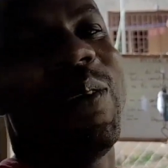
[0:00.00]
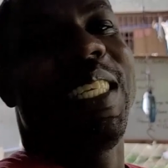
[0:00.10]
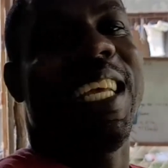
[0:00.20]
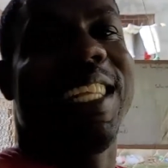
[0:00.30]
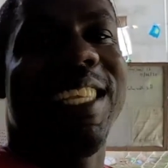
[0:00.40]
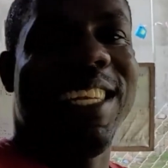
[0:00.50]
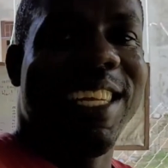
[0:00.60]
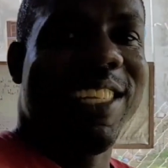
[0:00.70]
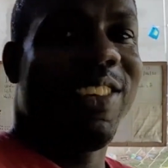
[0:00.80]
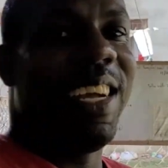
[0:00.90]
We're
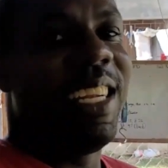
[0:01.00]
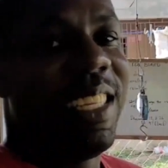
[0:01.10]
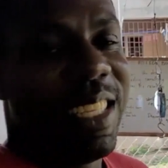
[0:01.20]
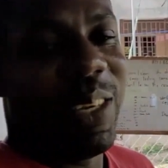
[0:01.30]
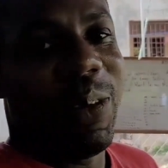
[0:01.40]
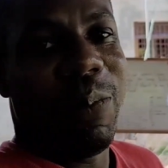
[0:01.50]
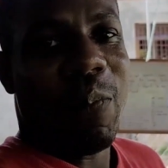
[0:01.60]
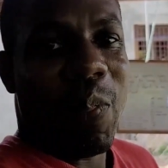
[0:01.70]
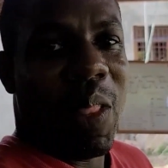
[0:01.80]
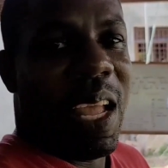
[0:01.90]
setting the trend. So
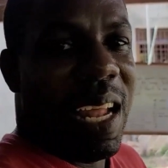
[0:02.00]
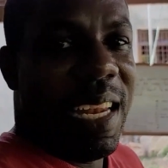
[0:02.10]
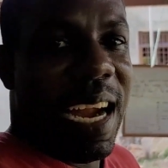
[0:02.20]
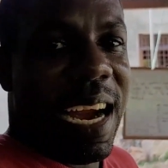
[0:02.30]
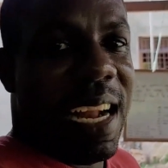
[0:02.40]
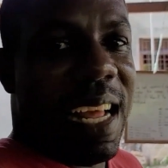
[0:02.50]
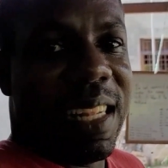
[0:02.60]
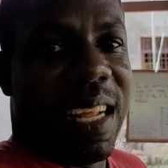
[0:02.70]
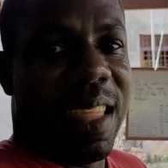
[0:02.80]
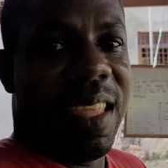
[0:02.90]
there are a
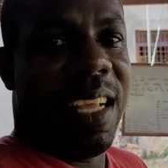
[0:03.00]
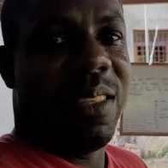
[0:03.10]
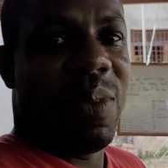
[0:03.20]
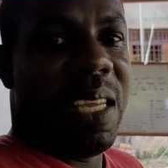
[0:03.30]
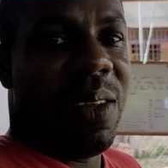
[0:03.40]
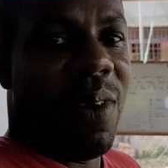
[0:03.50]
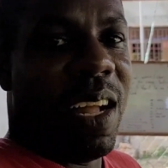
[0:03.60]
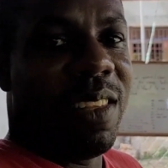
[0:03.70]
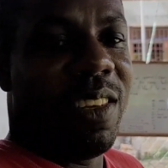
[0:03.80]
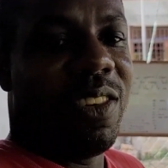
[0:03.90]
lot of things we
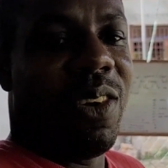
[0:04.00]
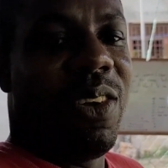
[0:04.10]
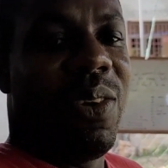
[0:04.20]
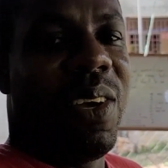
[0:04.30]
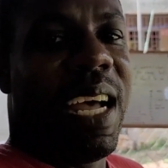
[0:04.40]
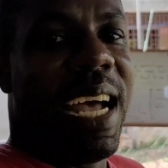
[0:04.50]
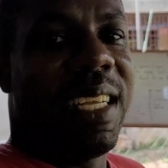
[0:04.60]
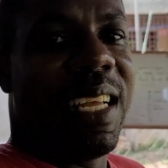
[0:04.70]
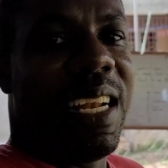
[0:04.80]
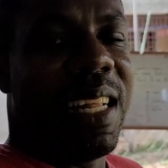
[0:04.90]
want to show you
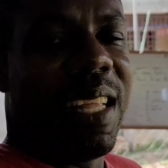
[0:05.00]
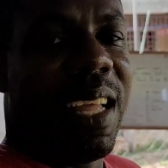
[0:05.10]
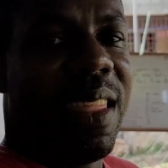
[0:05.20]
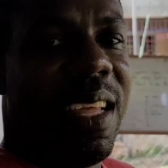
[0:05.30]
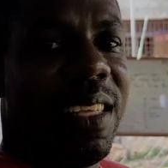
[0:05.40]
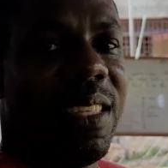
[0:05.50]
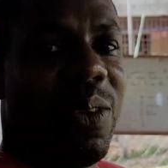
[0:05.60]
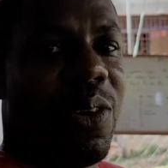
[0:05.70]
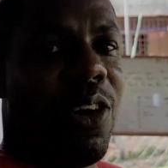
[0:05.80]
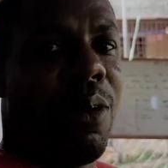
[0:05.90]
guys, a lot of things
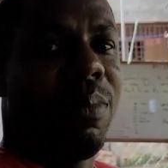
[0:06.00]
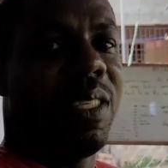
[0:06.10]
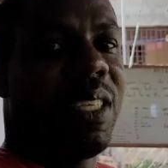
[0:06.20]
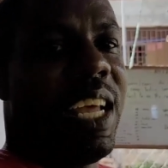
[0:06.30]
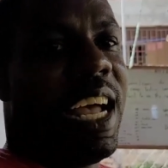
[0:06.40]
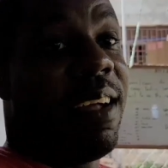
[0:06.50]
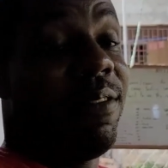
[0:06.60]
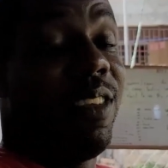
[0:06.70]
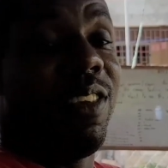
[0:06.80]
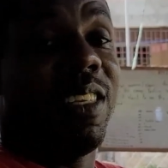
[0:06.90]
to come. So you
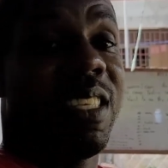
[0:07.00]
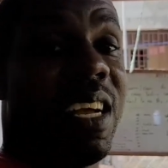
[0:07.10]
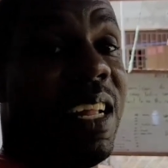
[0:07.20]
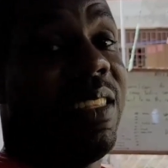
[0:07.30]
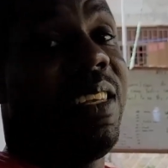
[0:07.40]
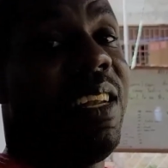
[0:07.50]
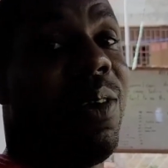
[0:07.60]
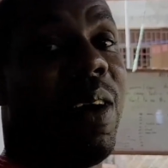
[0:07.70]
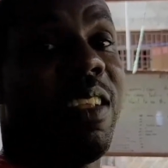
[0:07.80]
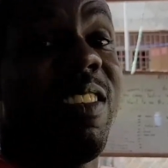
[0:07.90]
have to just
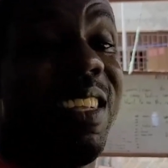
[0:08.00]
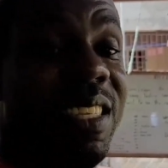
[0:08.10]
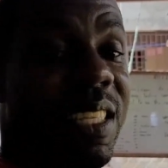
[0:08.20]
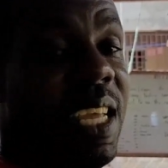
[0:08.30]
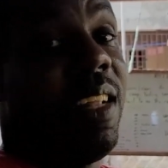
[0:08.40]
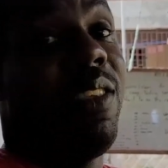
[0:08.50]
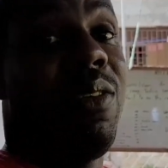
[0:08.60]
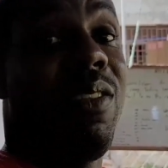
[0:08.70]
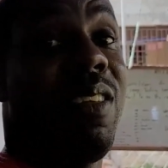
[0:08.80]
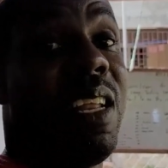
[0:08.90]
continue watching, stay
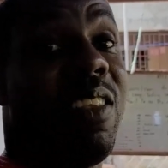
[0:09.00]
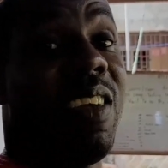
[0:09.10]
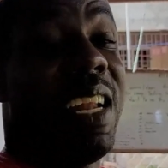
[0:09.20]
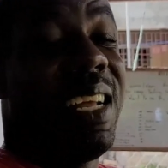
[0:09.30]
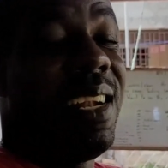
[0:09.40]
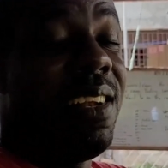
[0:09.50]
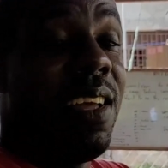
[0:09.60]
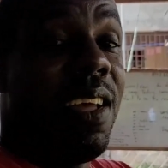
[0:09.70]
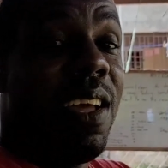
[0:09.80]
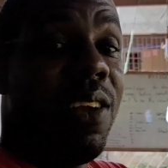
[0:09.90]
tuned to the channel.
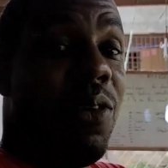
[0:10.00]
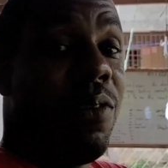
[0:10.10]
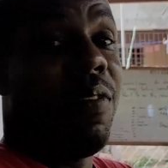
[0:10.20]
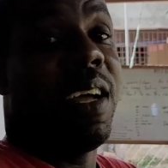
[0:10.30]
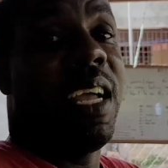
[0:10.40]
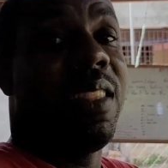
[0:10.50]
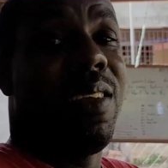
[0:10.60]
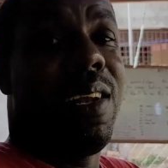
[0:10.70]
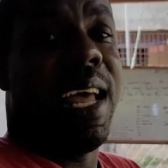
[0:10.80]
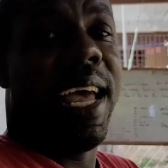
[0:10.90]
Don't forget
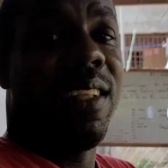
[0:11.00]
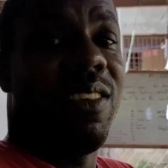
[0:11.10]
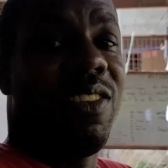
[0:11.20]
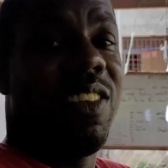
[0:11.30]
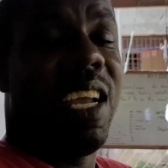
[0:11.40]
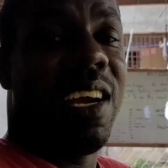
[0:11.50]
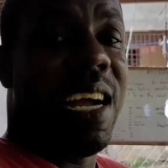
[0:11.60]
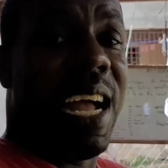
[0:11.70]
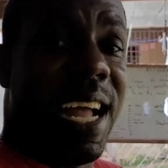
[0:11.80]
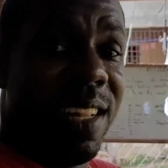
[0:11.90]
to like, to
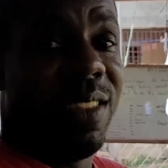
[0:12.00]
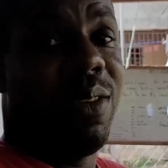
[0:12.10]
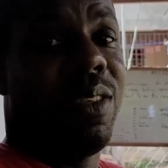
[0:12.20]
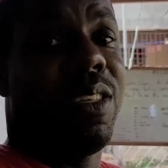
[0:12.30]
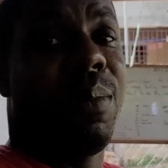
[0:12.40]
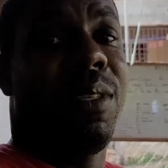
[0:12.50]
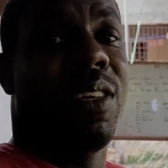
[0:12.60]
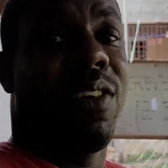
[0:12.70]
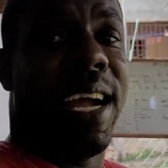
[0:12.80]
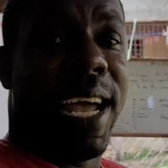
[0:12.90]
share, and to
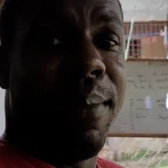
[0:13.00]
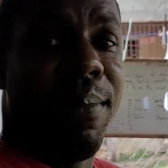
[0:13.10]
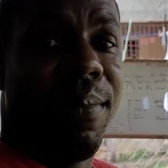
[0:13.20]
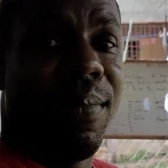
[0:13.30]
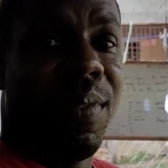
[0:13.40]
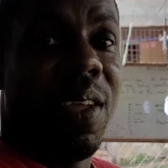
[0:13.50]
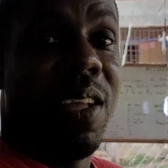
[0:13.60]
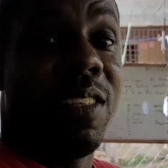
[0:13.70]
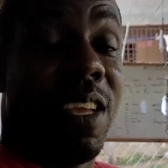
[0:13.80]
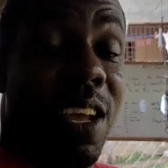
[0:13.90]
subscribe
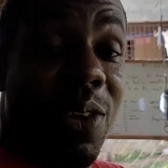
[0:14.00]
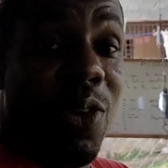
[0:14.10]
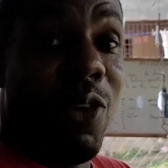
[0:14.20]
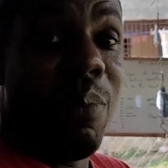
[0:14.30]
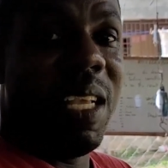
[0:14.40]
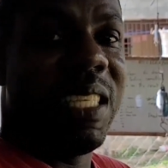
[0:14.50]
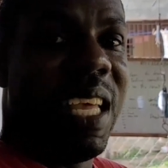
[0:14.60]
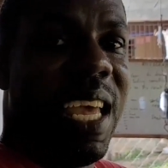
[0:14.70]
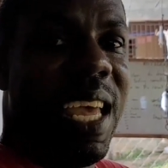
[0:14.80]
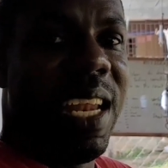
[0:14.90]
so you don't miss
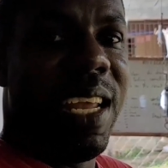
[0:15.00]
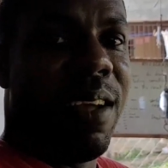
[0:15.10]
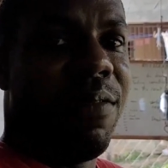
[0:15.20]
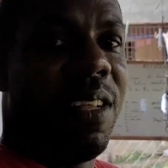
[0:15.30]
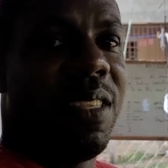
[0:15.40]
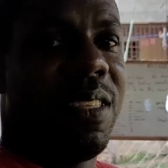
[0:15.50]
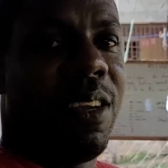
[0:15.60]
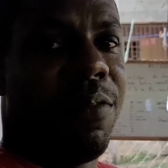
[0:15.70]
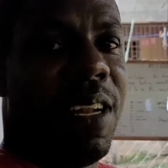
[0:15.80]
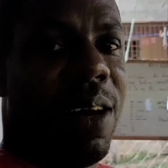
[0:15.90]
any of the
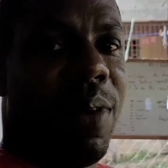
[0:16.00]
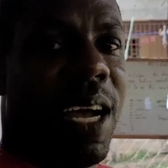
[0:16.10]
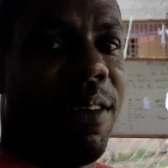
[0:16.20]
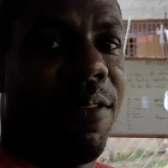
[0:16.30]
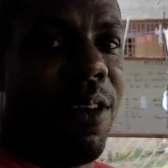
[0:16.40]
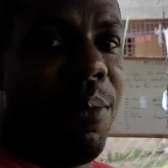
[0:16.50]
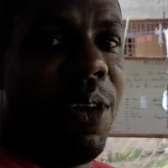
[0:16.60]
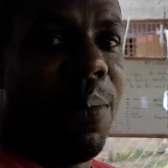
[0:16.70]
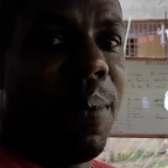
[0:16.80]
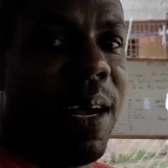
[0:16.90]
stuff that we have coming
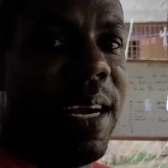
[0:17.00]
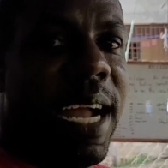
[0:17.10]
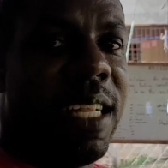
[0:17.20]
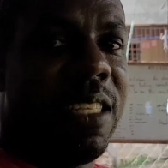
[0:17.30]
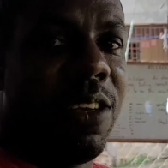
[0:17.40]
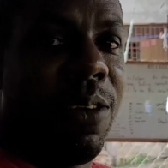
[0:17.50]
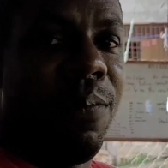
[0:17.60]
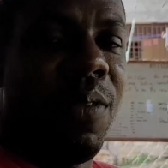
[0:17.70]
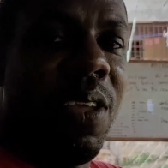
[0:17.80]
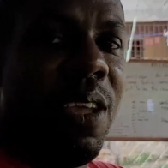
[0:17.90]
up. Alright, so
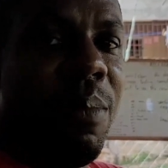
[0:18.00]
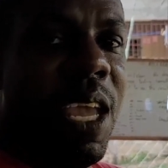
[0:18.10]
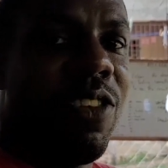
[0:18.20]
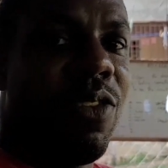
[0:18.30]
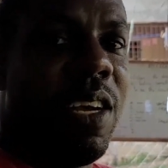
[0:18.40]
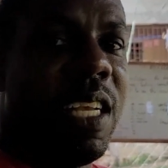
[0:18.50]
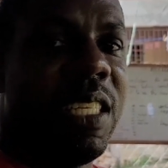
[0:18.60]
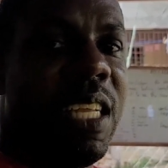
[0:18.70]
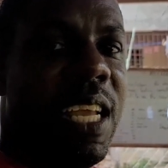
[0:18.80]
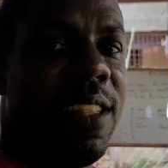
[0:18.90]
make sure you
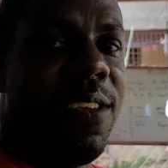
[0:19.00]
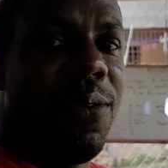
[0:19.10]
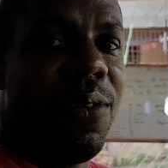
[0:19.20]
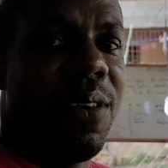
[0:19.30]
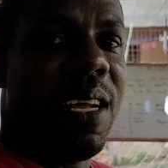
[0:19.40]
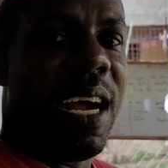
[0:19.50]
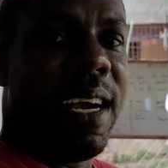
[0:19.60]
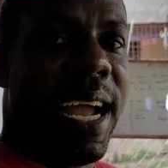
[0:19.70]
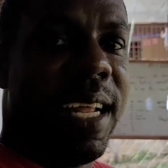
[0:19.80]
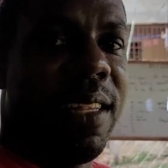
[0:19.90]
stay tuned. Alright,